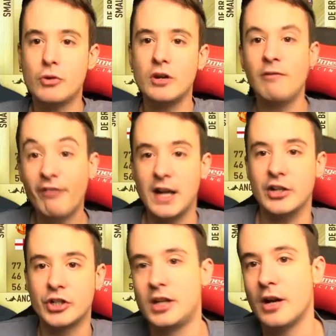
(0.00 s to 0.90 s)
who can
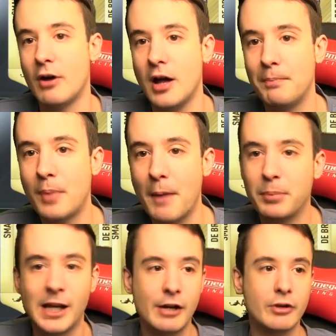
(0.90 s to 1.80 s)
finish? You know, a
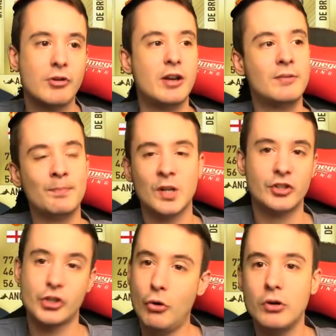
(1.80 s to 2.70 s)
player who can
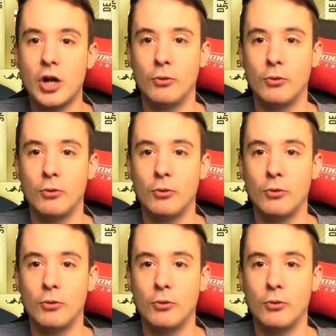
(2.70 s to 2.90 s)
score